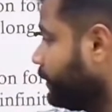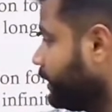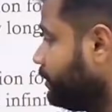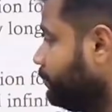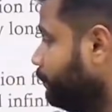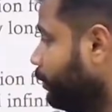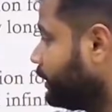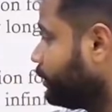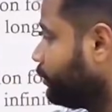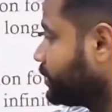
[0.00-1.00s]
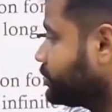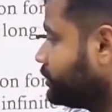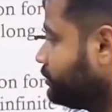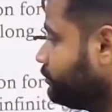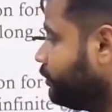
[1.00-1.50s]
important
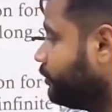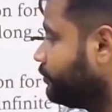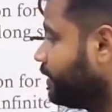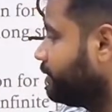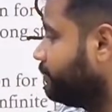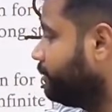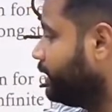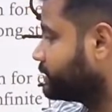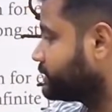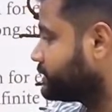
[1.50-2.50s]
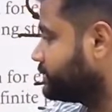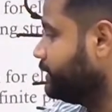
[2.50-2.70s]
question for 5 marks.